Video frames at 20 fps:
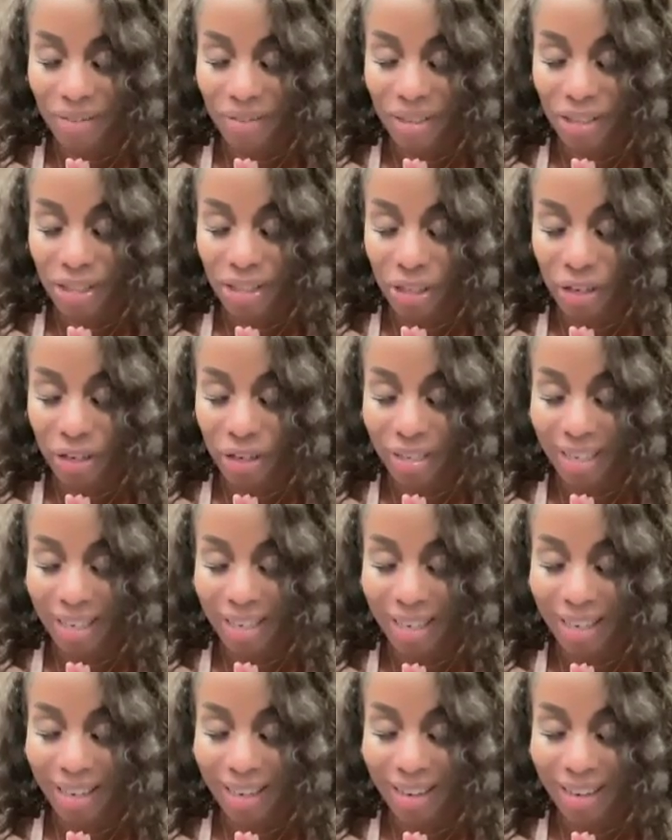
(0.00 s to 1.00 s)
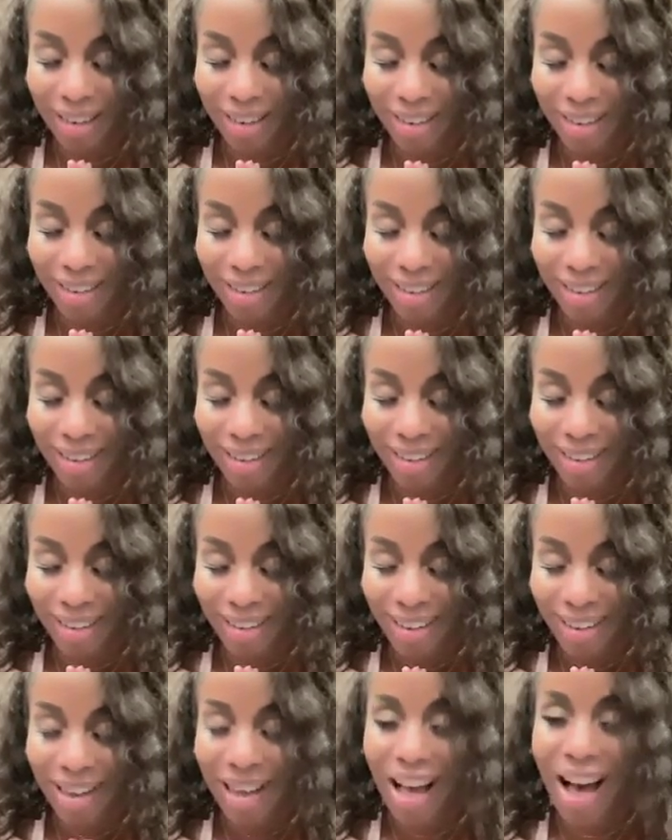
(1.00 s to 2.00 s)
of the journey.
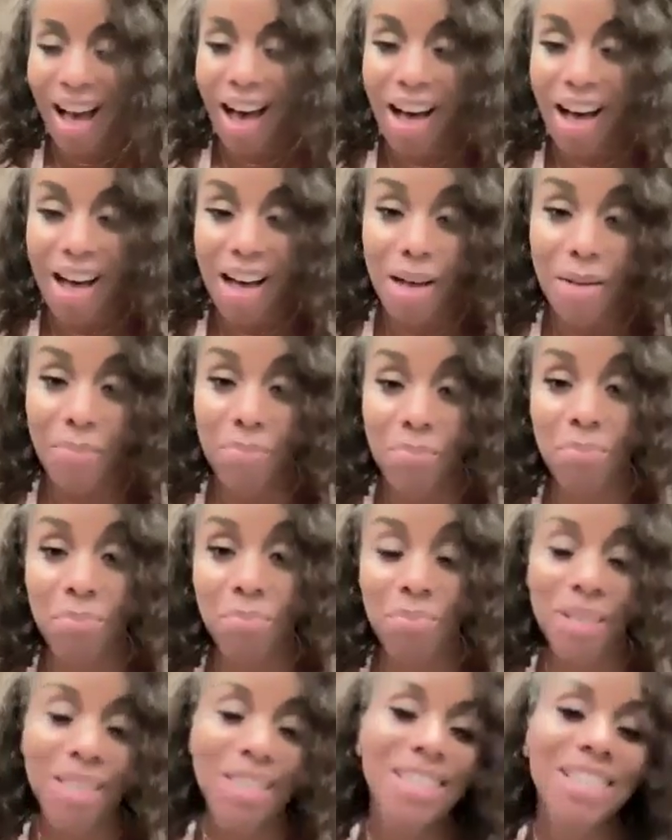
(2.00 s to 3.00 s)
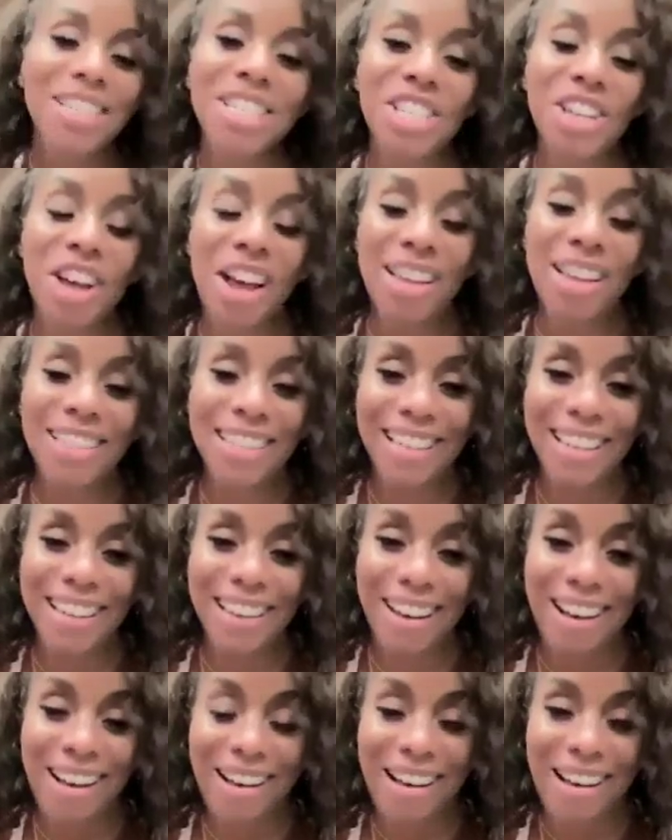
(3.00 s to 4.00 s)
Om
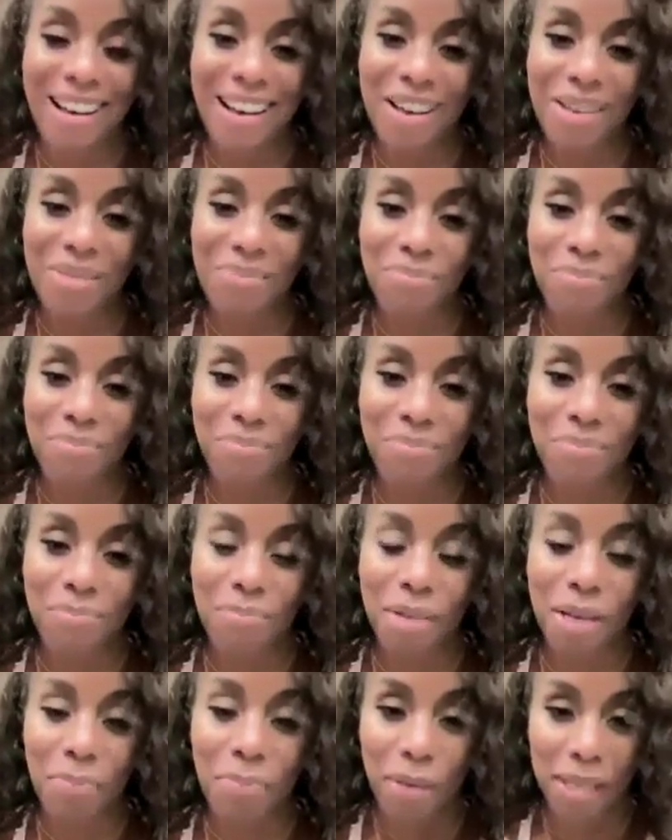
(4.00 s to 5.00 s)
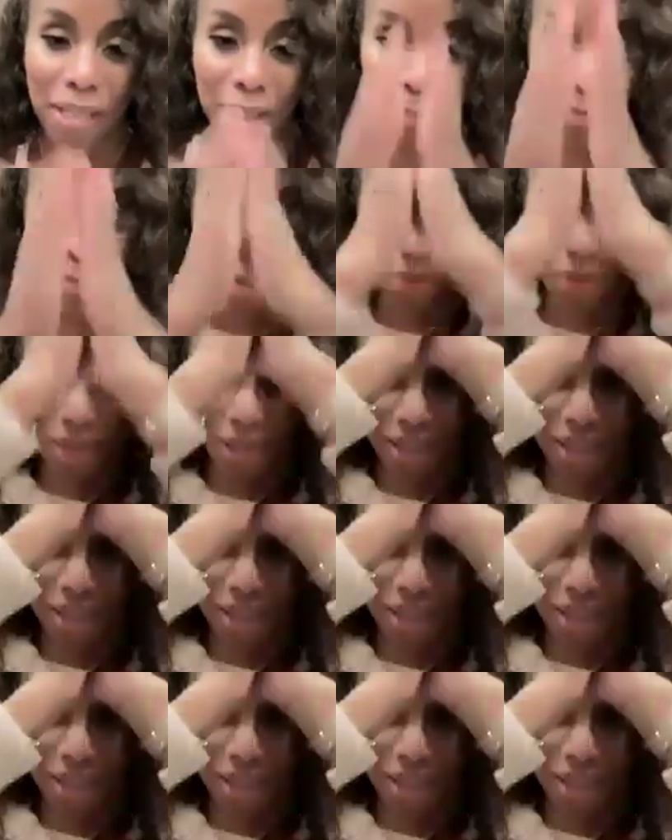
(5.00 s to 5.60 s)
Shanti Om. May peace be